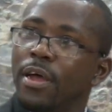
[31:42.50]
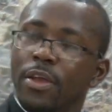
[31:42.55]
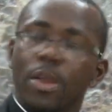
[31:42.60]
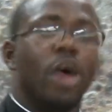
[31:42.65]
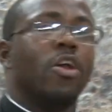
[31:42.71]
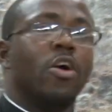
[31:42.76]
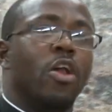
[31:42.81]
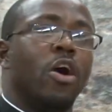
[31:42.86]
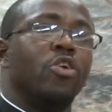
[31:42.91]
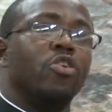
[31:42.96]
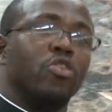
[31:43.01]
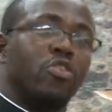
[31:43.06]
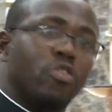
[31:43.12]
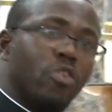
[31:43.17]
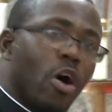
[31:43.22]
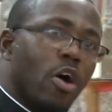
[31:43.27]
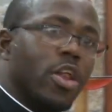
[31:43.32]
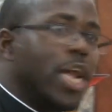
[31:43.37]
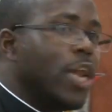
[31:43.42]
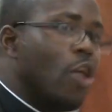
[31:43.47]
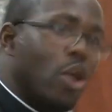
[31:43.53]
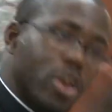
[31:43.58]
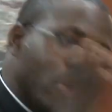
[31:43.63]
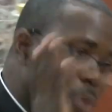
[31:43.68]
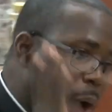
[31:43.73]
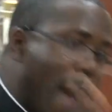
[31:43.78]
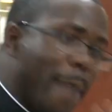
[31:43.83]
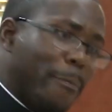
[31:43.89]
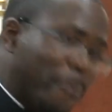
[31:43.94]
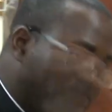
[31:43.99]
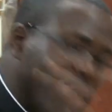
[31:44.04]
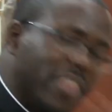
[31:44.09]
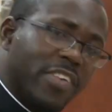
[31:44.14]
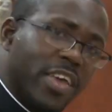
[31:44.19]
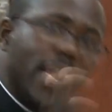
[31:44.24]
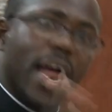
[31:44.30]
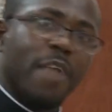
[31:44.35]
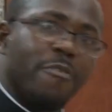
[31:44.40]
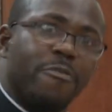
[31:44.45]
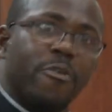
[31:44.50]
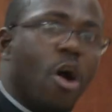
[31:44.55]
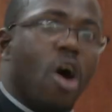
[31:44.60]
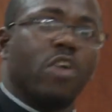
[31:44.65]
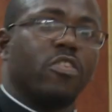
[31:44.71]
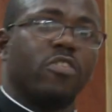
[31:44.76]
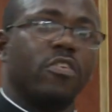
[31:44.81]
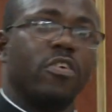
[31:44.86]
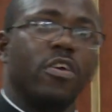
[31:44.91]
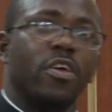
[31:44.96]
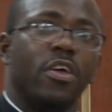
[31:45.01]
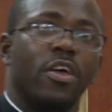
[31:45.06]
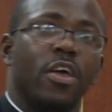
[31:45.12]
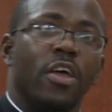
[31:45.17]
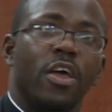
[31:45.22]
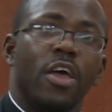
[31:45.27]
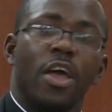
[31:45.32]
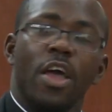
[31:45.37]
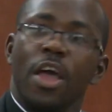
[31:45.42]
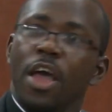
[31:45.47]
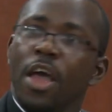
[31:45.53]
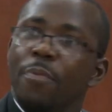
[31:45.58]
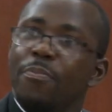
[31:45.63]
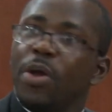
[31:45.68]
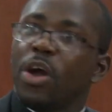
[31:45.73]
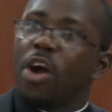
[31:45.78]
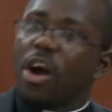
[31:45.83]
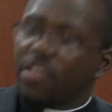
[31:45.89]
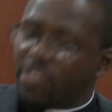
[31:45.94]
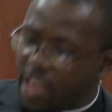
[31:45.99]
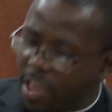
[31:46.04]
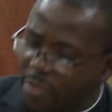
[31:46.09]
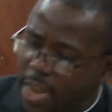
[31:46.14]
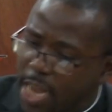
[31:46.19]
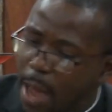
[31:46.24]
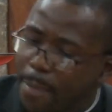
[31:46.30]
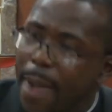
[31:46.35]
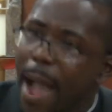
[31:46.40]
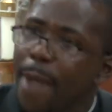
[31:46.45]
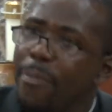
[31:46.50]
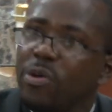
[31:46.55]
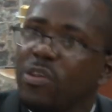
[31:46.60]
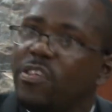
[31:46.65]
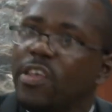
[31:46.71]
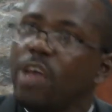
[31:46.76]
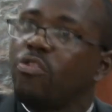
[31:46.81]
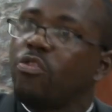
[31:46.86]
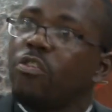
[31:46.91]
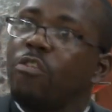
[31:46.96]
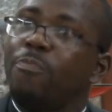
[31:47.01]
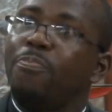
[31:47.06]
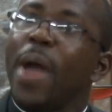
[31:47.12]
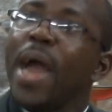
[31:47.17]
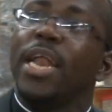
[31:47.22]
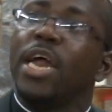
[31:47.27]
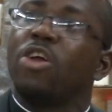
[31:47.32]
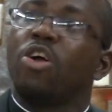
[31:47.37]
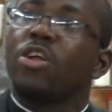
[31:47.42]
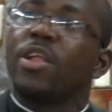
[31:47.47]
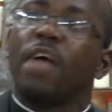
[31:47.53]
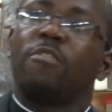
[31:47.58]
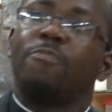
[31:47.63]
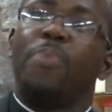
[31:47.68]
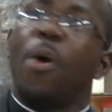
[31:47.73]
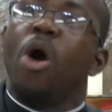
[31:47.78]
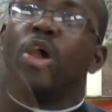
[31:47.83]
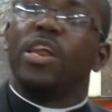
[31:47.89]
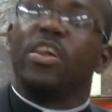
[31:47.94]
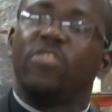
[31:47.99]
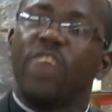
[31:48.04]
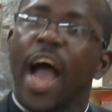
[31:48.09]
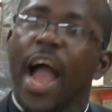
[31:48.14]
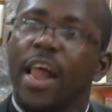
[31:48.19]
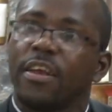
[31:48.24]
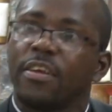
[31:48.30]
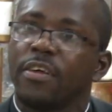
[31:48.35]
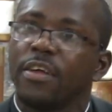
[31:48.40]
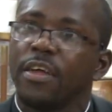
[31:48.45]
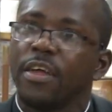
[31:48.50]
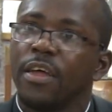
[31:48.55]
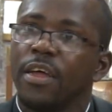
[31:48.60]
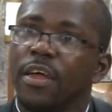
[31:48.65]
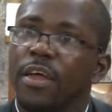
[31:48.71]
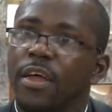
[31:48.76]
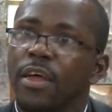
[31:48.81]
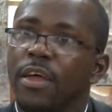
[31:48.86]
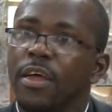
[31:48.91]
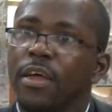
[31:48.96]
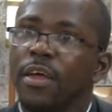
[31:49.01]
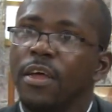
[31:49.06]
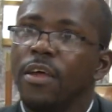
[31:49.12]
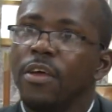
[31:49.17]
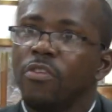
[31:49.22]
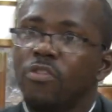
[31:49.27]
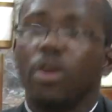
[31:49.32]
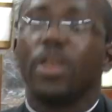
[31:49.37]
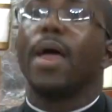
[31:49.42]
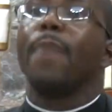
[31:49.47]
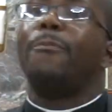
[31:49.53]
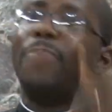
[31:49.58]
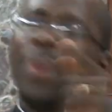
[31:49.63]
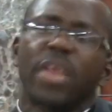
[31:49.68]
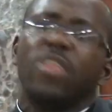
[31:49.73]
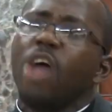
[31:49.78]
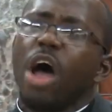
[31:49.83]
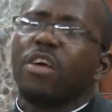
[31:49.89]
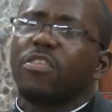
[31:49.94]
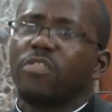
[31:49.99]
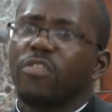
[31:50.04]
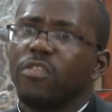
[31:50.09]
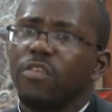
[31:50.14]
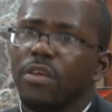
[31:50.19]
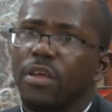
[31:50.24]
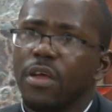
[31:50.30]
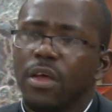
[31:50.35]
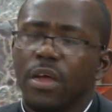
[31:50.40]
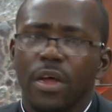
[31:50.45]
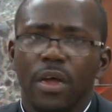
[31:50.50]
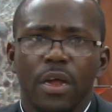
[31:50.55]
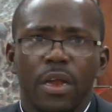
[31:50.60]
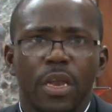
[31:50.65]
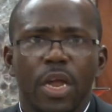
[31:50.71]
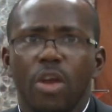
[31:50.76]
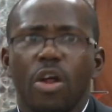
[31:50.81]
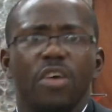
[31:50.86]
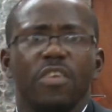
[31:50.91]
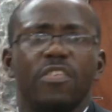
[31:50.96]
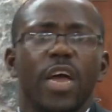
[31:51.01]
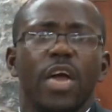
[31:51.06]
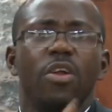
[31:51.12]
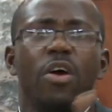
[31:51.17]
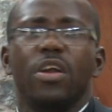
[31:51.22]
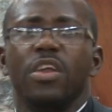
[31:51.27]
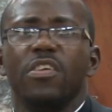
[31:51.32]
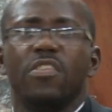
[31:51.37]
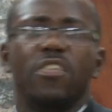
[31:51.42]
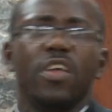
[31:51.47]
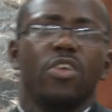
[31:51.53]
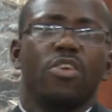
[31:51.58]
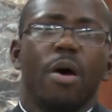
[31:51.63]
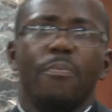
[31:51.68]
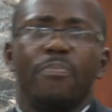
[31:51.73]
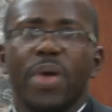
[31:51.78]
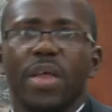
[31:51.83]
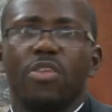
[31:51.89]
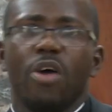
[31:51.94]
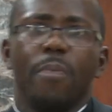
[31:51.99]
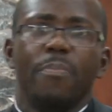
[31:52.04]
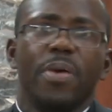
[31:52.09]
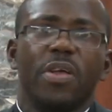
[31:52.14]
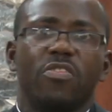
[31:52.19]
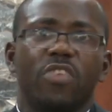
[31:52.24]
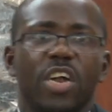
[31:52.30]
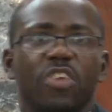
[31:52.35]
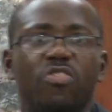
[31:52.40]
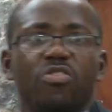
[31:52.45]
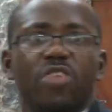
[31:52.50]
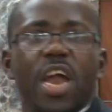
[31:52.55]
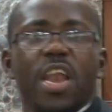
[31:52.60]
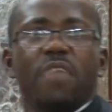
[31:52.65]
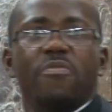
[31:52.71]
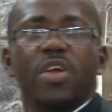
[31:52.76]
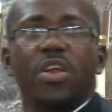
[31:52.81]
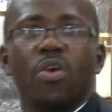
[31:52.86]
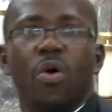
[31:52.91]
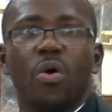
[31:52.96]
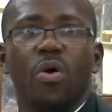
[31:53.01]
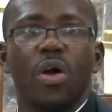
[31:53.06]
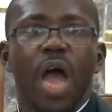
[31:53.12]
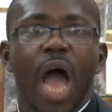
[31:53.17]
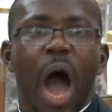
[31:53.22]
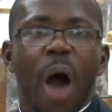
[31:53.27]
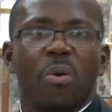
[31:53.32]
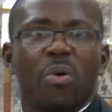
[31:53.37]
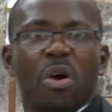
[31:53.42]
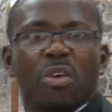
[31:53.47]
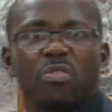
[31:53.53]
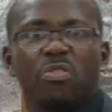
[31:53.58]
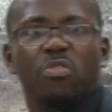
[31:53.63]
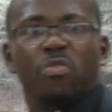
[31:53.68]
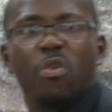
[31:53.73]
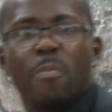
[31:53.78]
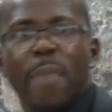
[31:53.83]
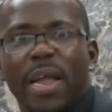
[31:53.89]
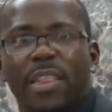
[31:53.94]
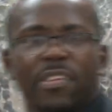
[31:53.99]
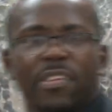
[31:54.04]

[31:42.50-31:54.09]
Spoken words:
No, you told them, no, you are beaten and flogged. Because even the Bible says you spare the rod and spoil the child. So they beat us. They don't say, no, this thing, don't beat. So the children even know. I'll go to school, my